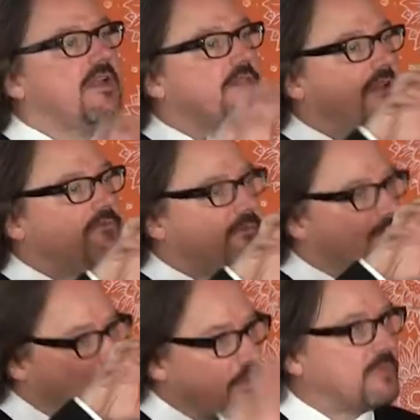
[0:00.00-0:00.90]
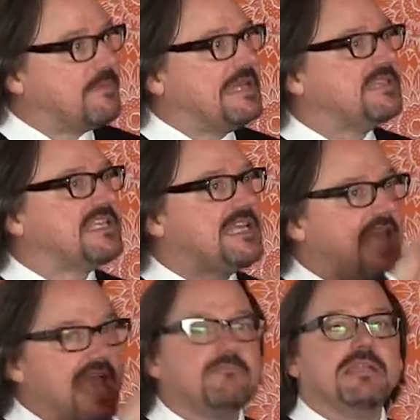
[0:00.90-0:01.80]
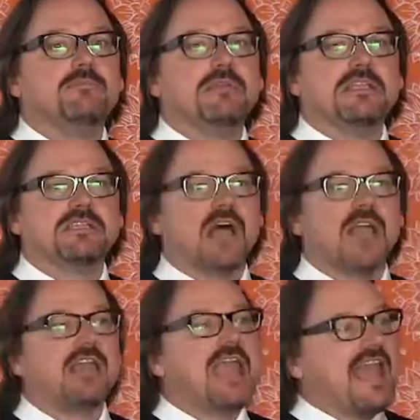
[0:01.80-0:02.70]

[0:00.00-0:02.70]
and both the B2C and B2B side,